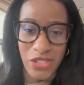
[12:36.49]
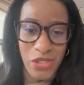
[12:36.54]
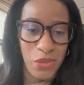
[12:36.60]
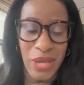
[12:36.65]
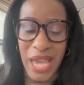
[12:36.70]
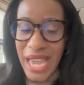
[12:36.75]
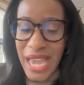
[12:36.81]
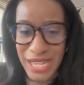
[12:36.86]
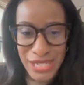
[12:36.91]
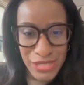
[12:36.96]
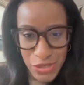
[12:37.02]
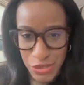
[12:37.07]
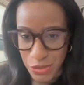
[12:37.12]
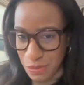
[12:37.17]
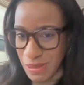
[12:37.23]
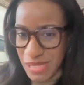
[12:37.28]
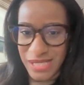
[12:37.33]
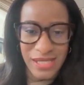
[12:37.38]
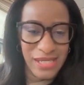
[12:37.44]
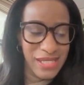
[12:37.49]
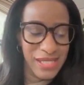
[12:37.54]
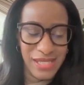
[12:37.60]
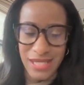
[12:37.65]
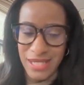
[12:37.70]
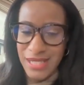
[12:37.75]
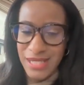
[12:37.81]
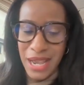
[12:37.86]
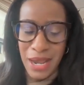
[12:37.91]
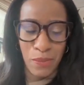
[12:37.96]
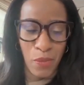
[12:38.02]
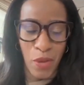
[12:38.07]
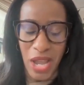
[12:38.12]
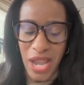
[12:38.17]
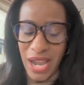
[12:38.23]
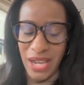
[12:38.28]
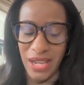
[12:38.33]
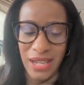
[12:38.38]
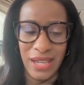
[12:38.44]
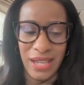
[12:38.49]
You can't do business the same way.